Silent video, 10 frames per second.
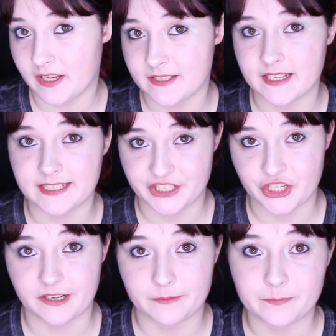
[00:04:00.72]
his
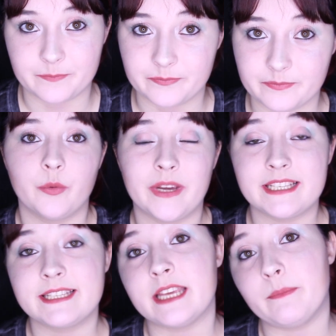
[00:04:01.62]
condition. We get
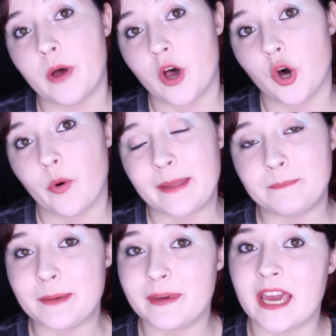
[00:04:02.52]
to see Poe
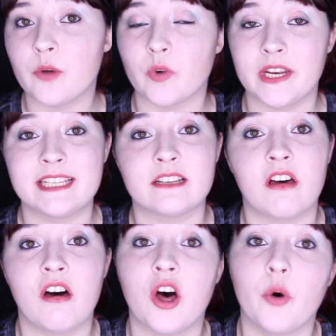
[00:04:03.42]
and BB-8 running down a
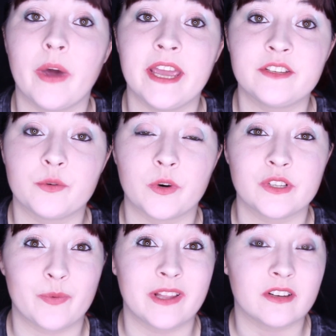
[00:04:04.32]
hallway
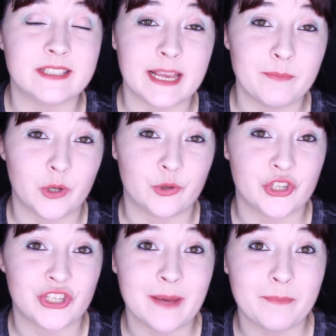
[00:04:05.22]
towards what looks like Poe's
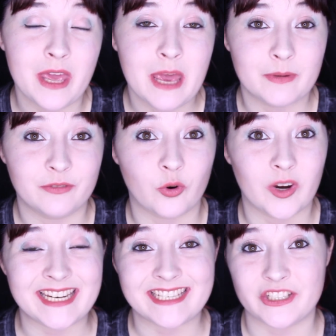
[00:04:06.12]
ship before
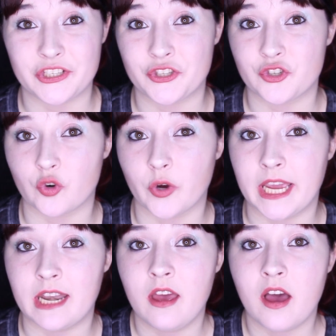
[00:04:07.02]
it is
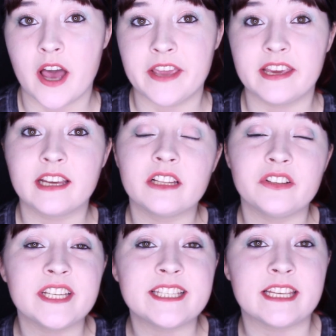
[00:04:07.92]
destroyed. You can
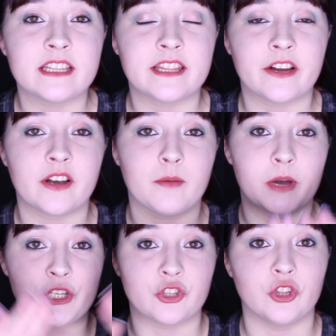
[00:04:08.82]
clearly see that they're in a
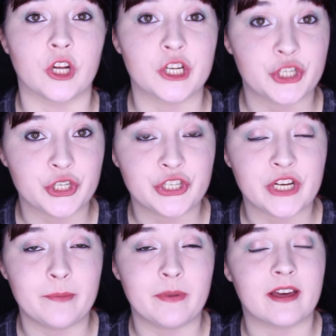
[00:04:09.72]
much larger
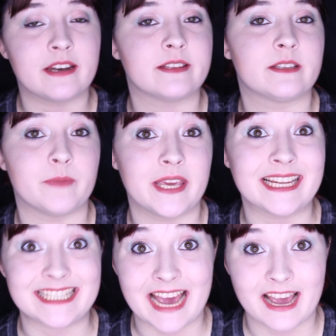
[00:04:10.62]
ship that is being
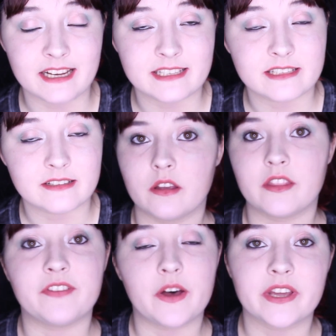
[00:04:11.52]
attacked.
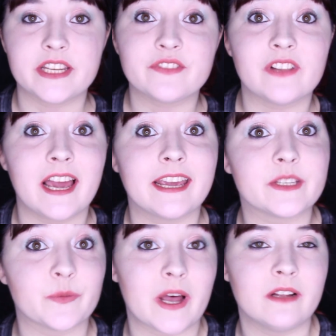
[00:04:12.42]
The Falcon is flying
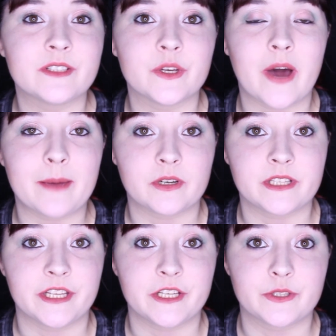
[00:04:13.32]
as well, so I
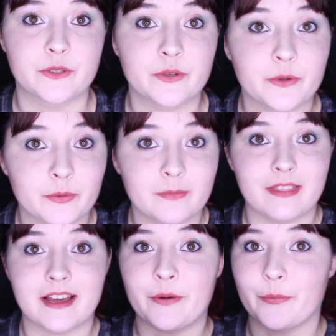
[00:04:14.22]
personally assume
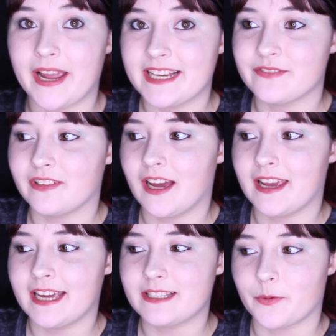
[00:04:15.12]
that Rey is
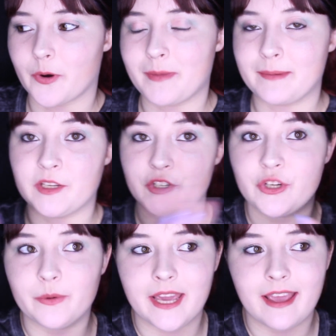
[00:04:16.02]
flying it, or maybe
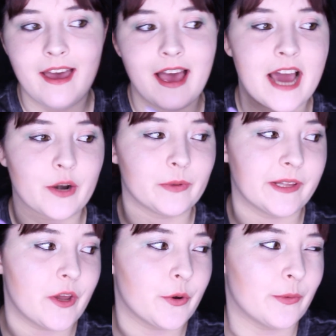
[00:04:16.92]
Chewie. I don't
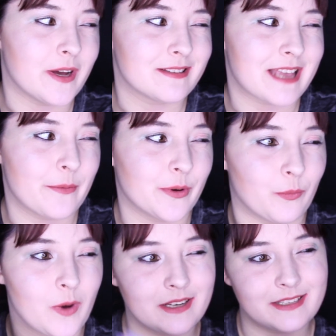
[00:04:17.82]
really know who else I would
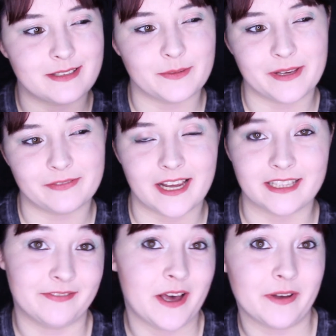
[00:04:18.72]
want to be flying
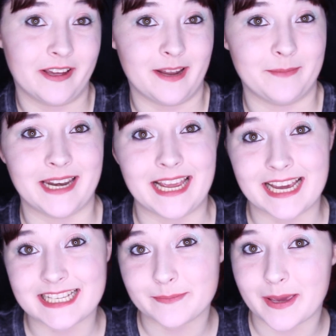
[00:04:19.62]
the Falcon. I mean, I
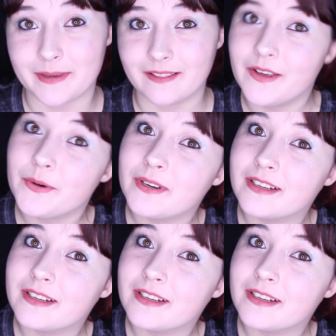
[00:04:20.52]
guess maybe Luke.